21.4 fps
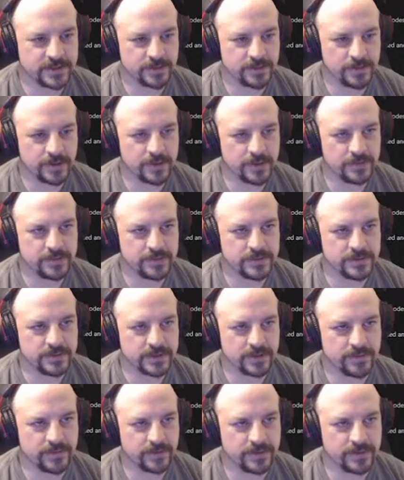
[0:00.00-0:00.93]
of the bones
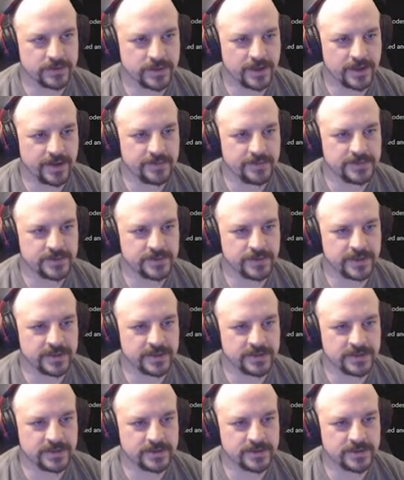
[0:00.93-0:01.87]
in real time, so we
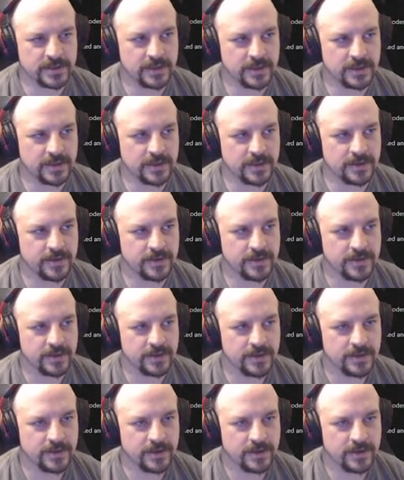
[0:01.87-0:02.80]
can see
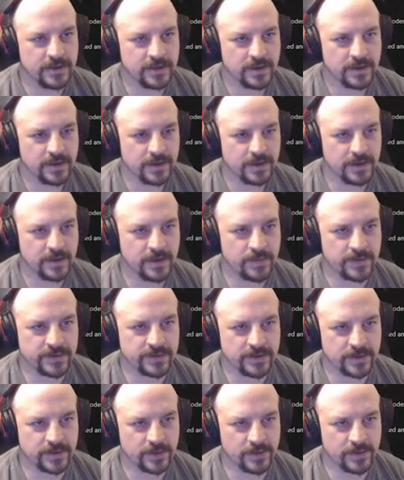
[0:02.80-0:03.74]
what
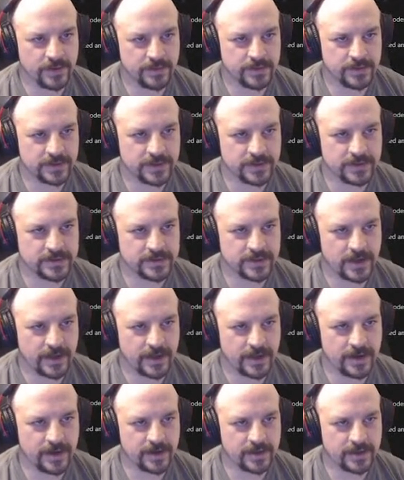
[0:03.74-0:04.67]
they're doing. But this
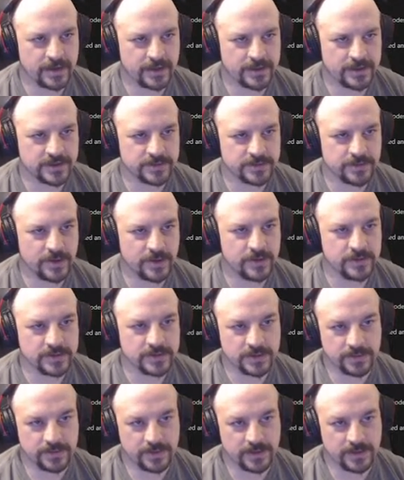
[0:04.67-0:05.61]
hierarchy is supposed
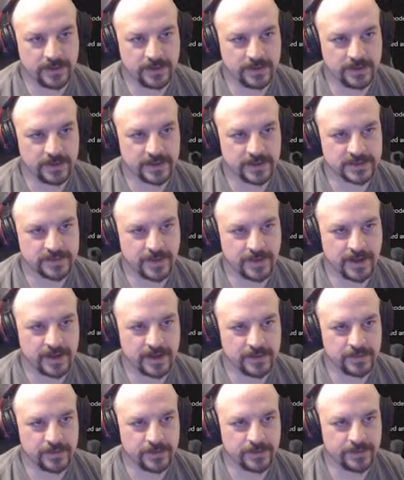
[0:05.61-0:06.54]
to be
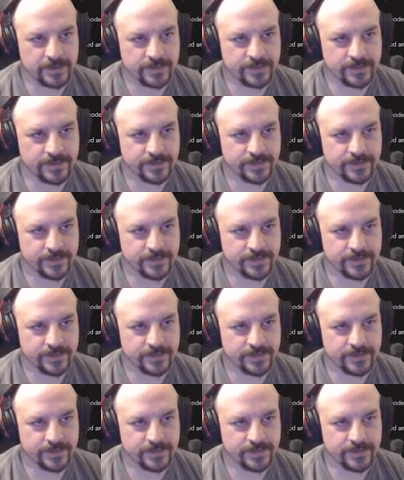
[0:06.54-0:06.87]
expandable.